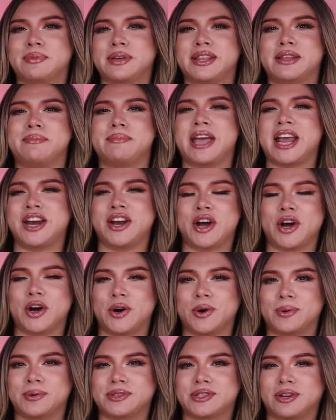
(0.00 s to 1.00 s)
be the main
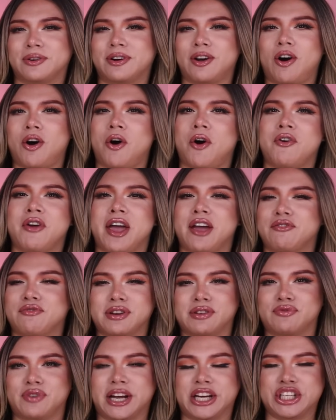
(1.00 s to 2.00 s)
host on all,
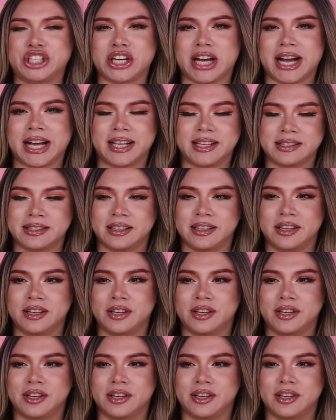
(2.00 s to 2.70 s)
every franchise?